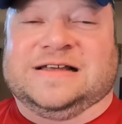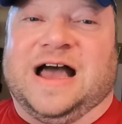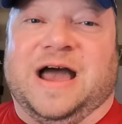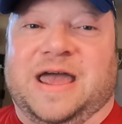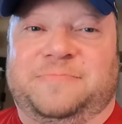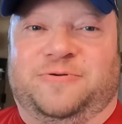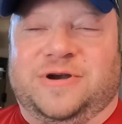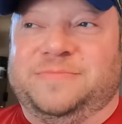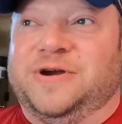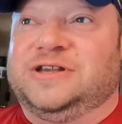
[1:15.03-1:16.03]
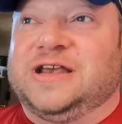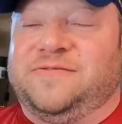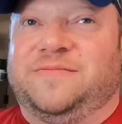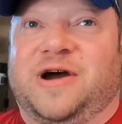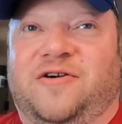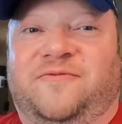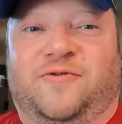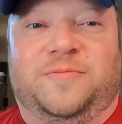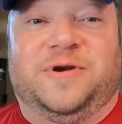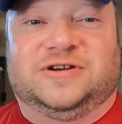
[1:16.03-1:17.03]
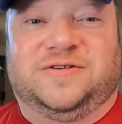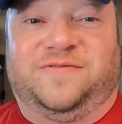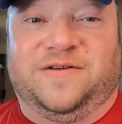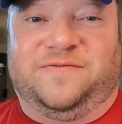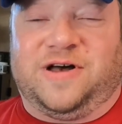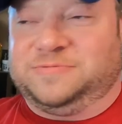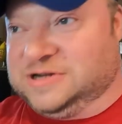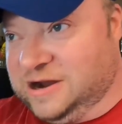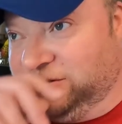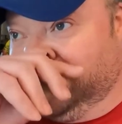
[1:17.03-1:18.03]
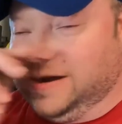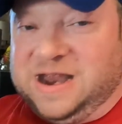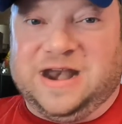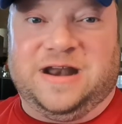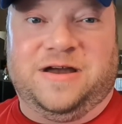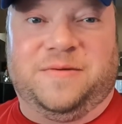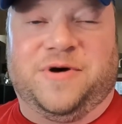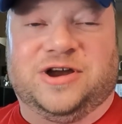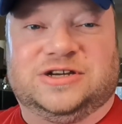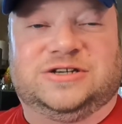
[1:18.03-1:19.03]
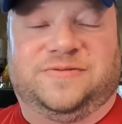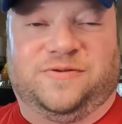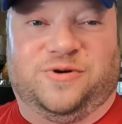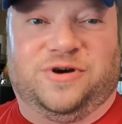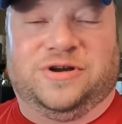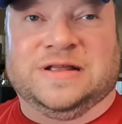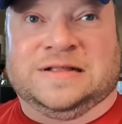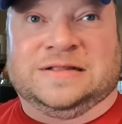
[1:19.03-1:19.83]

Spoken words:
I pretty much have about 4 pairs of flip-flops I alternate amongst for